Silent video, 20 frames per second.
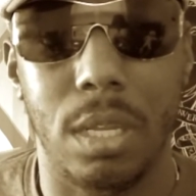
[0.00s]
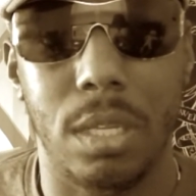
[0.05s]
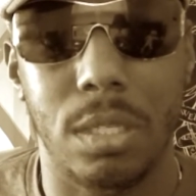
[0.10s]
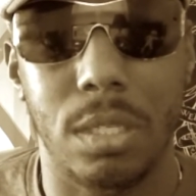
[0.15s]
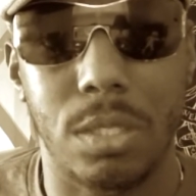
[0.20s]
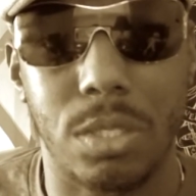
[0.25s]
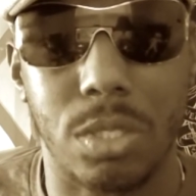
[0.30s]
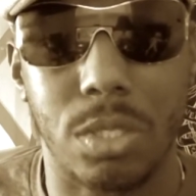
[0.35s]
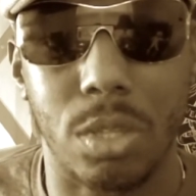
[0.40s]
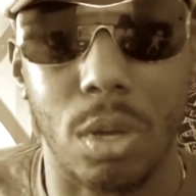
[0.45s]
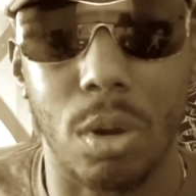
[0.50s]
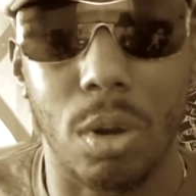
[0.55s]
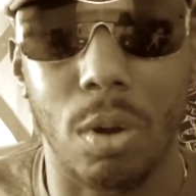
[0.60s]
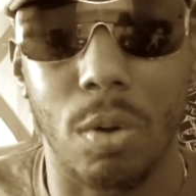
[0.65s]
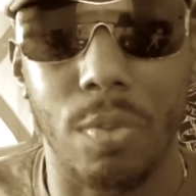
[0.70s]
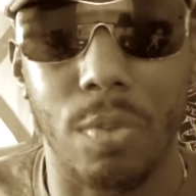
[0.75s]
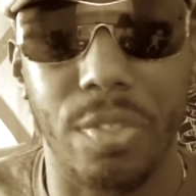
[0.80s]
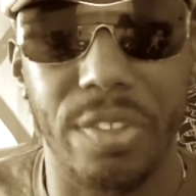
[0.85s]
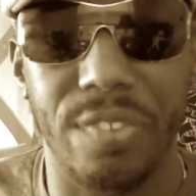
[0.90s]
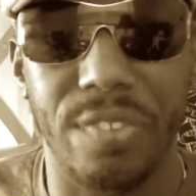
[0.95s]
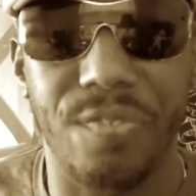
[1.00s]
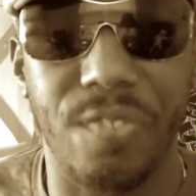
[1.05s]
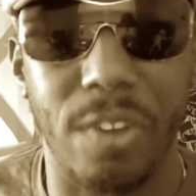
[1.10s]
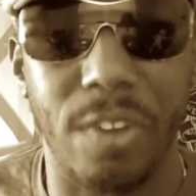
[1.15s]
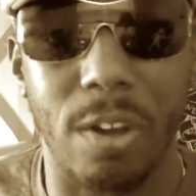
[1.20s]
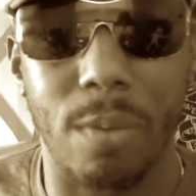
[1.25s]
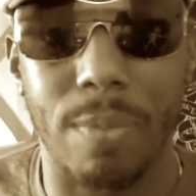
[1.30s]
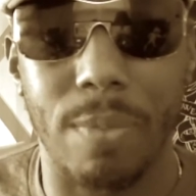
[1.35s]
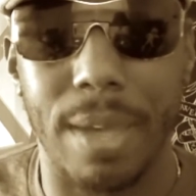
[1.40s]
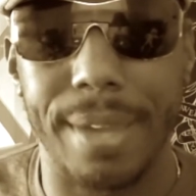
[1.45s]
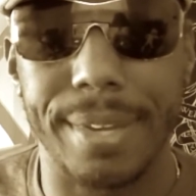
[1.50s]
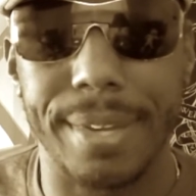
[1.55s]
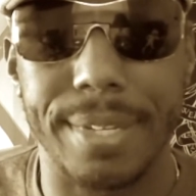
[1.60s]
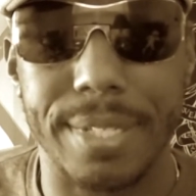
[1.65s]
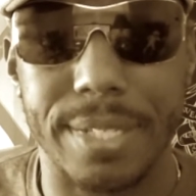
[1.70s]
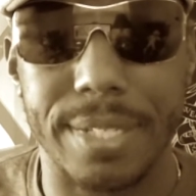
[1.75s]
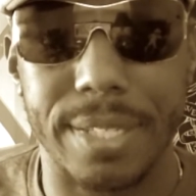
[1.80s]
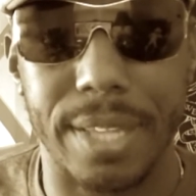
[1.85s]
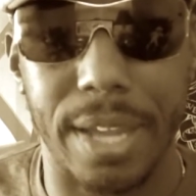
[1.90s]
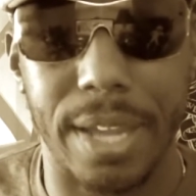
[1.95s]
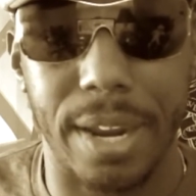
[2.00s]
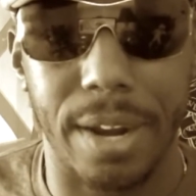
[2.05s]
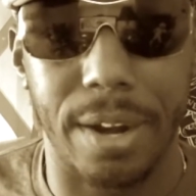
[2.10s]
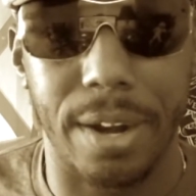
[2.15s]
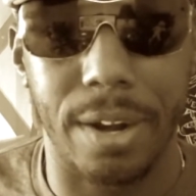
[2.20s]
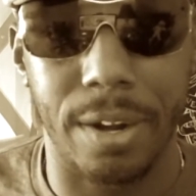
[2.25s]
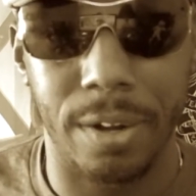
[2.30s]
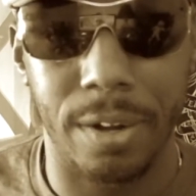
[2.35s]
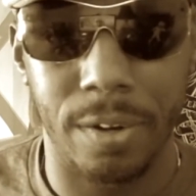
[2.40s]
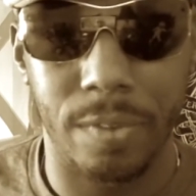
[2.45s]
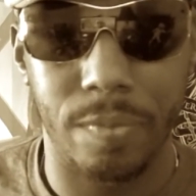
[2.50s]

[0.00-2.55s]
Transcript: So the film that is there,